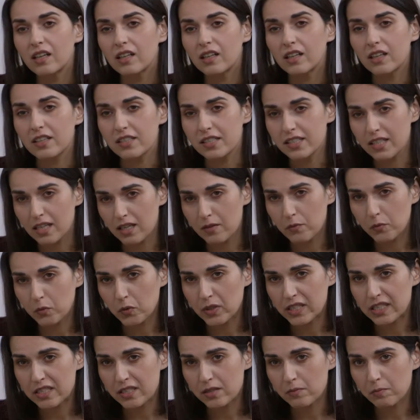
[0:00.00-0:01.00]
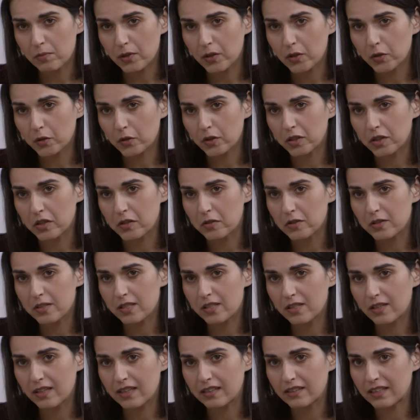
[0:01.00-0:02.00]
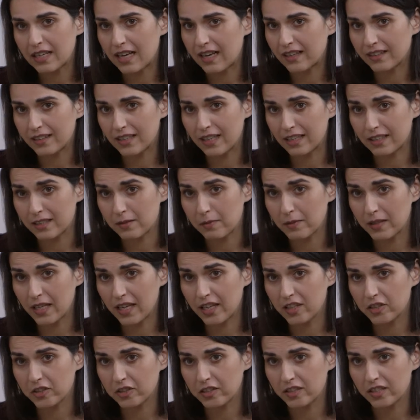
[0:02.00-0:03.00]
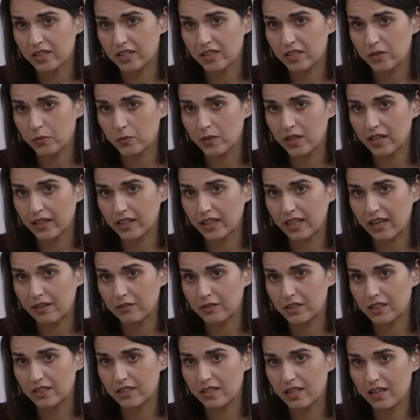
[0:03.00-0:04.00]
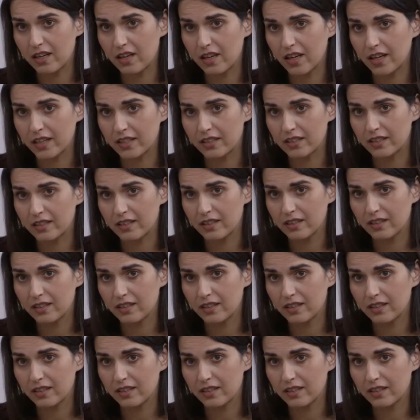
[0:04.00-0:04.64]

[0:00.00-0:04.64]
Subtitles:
Last time we spoke, you still hadn't had an explanation as to why Gavin died.